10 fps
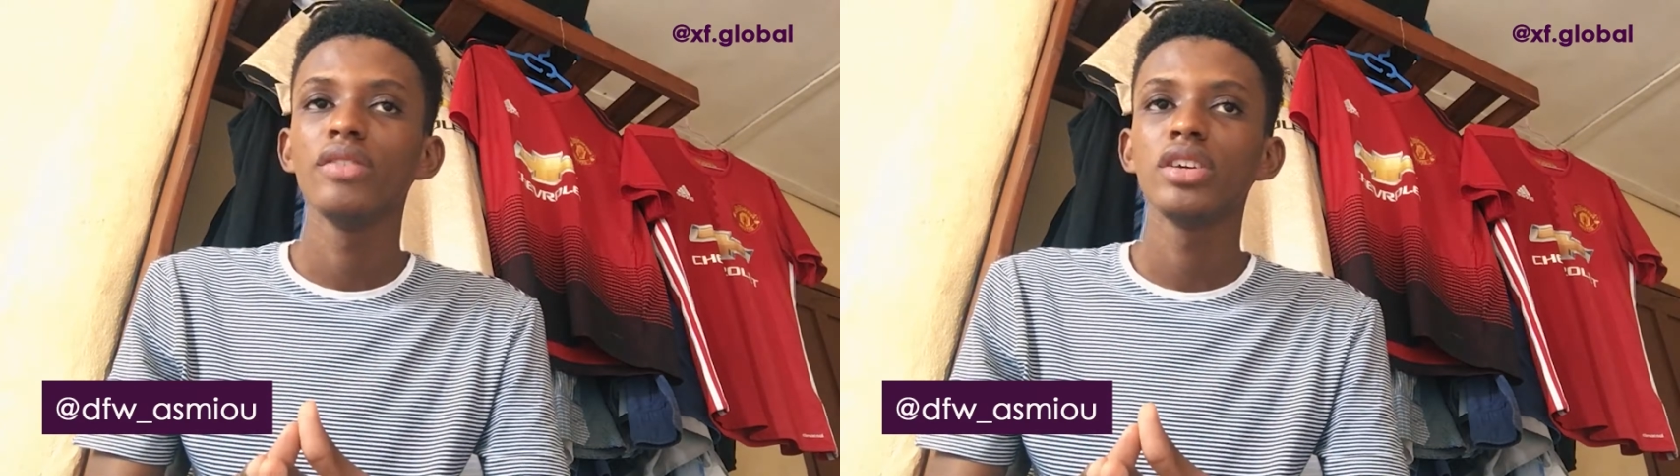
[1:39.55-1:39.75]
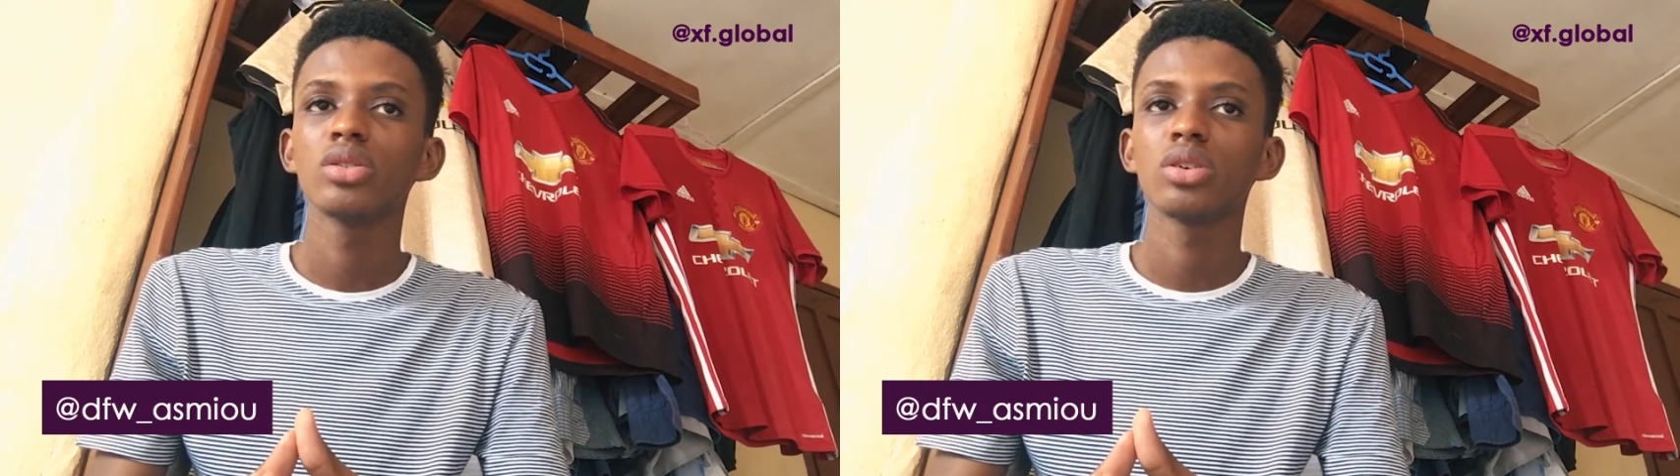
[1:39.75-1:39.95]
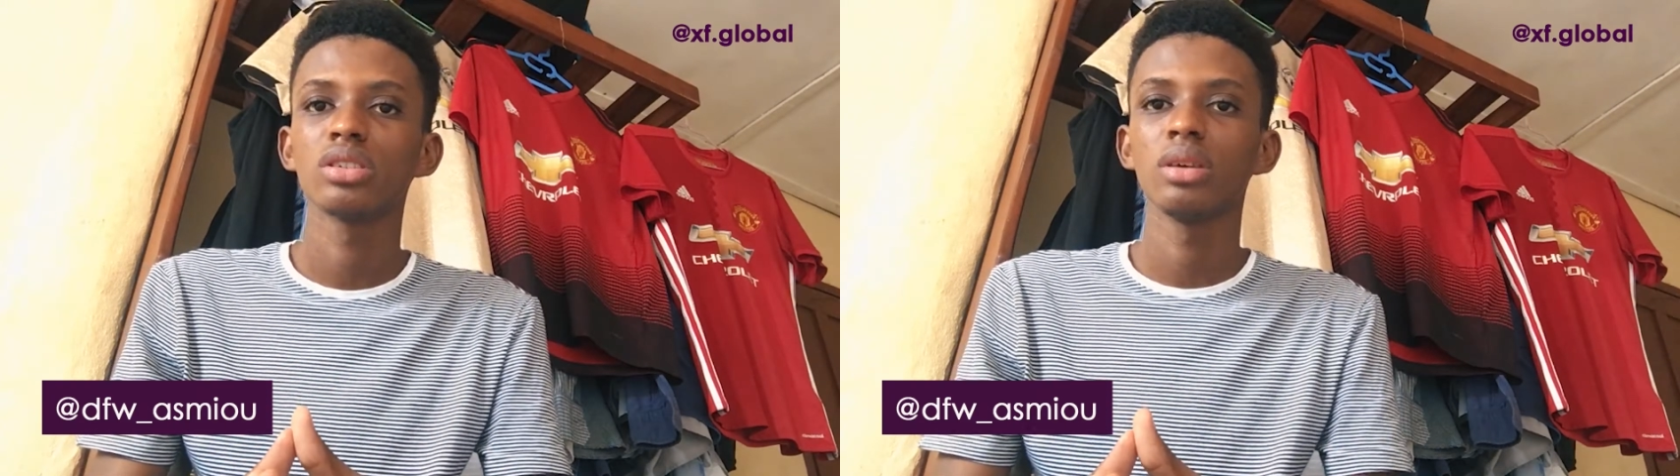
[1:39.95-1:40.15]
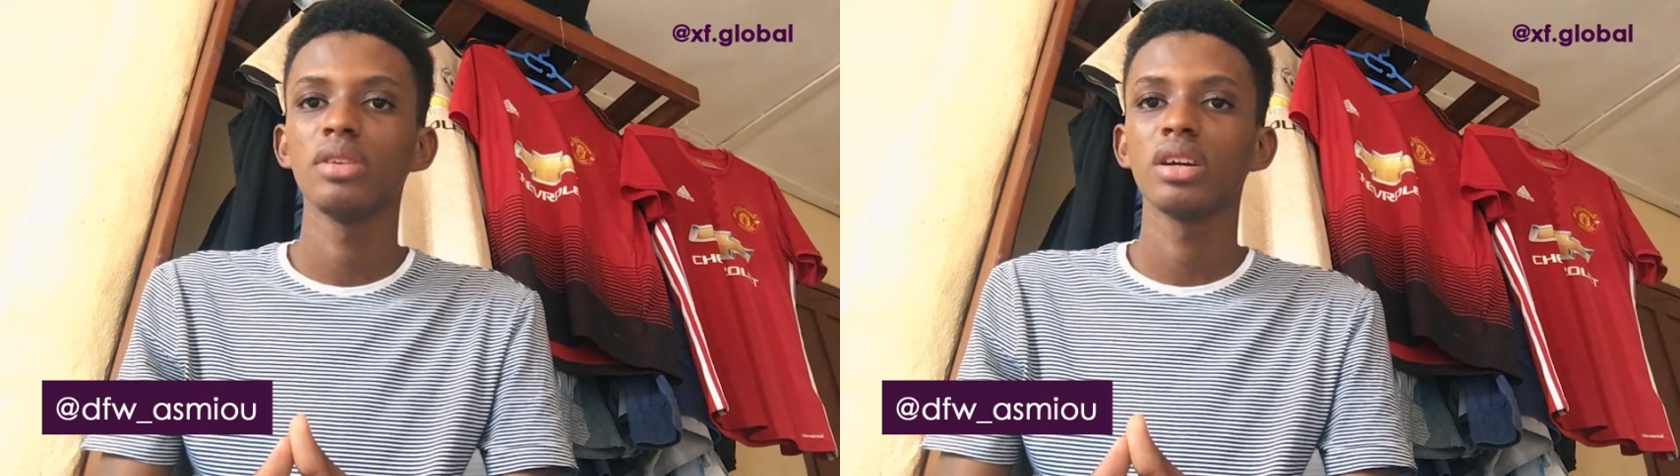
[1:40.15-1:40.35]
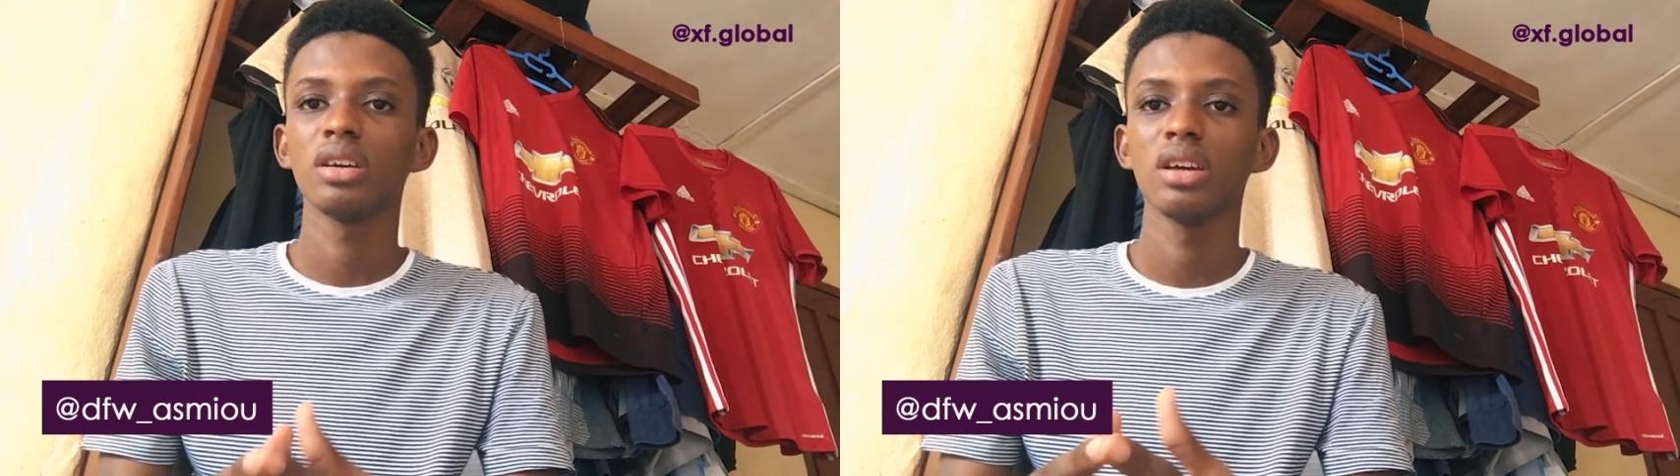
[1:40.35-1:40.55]
Fixtures
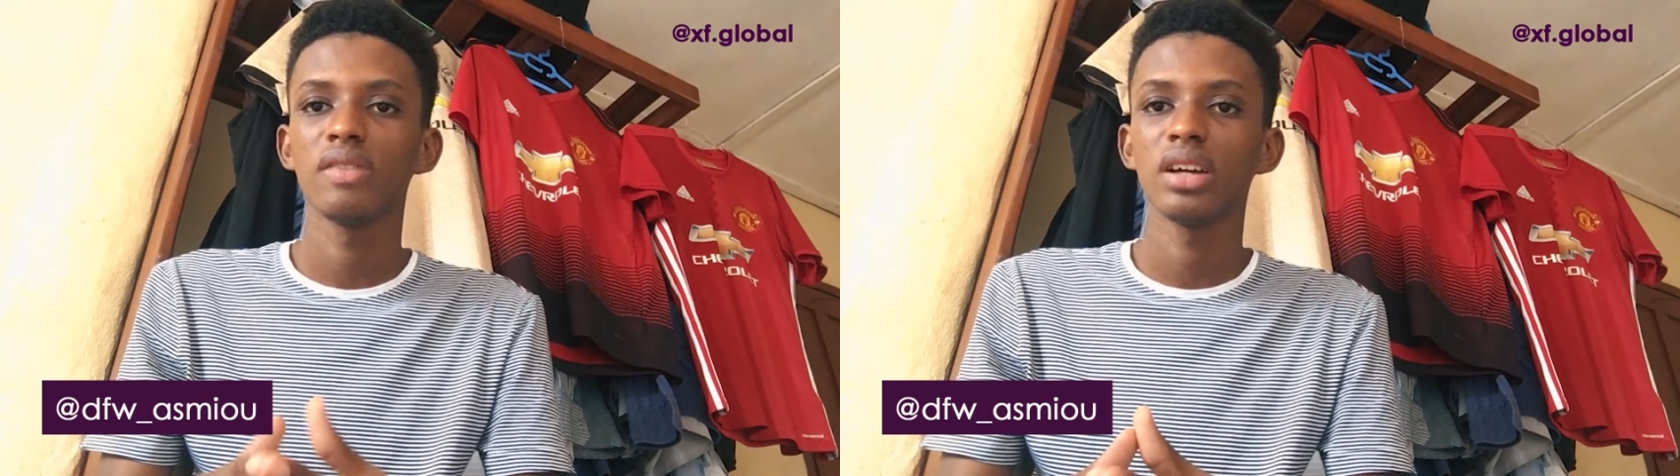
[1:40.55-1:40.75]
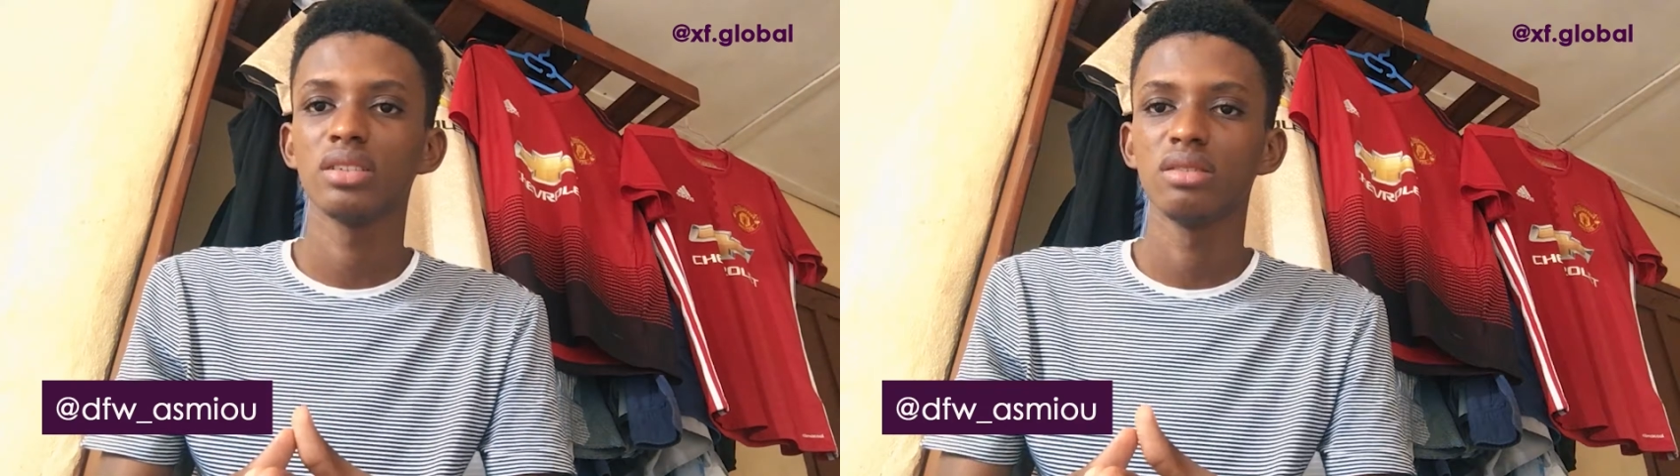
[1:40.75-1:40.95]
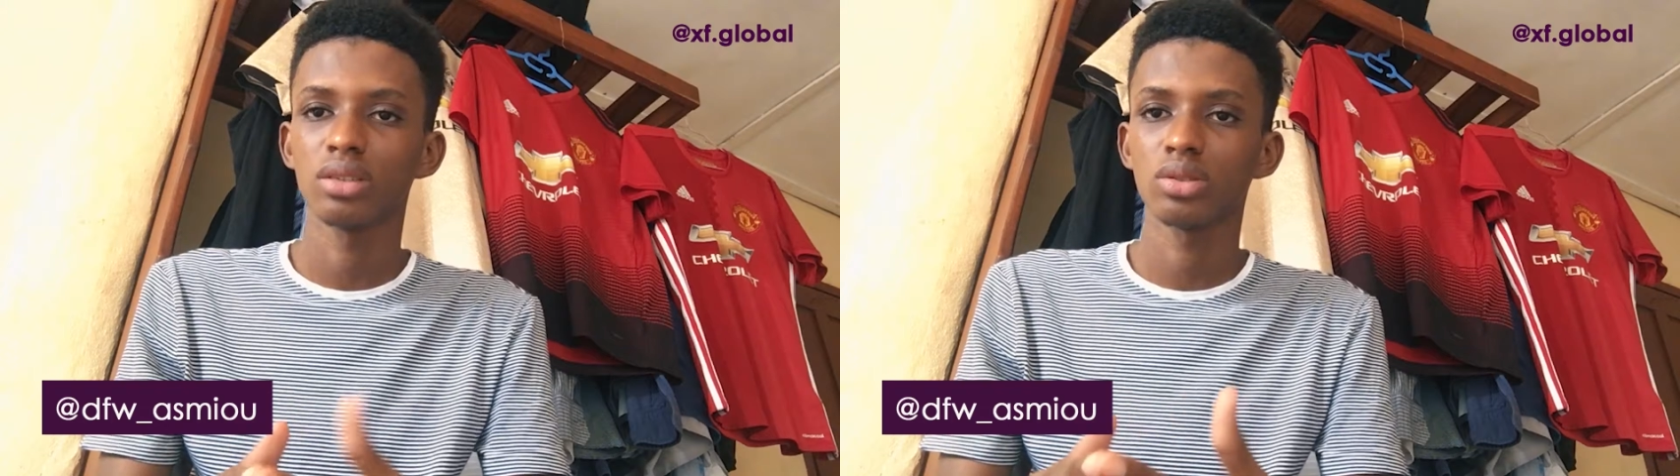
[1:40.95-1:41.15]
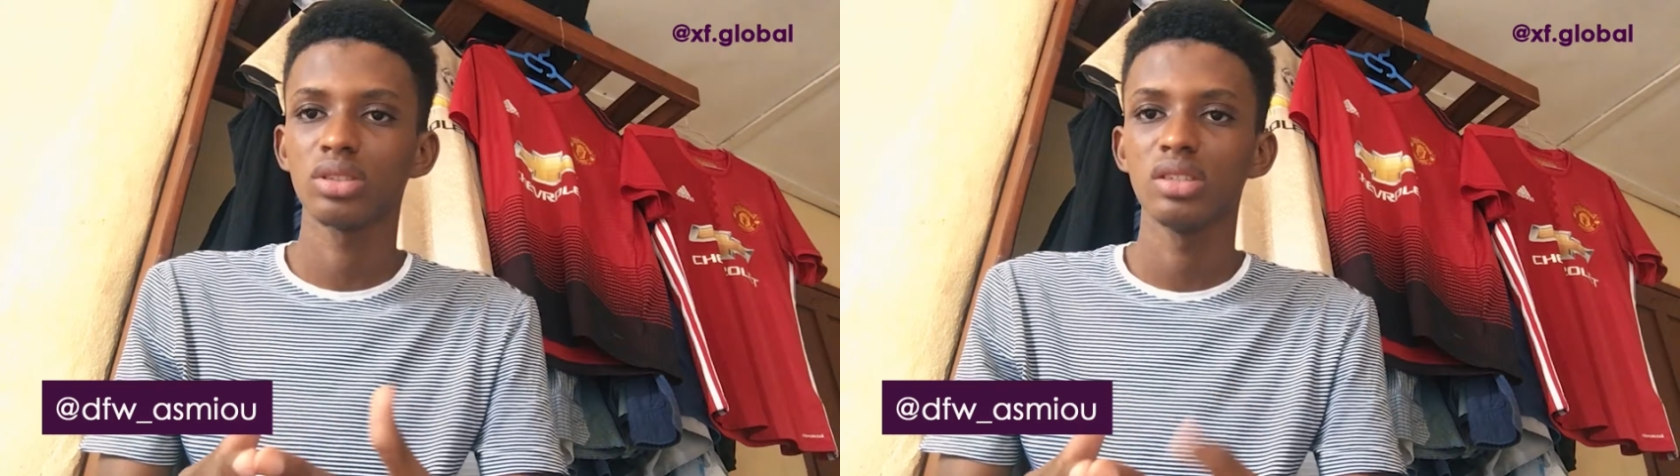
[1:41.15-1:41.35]
like Everton versus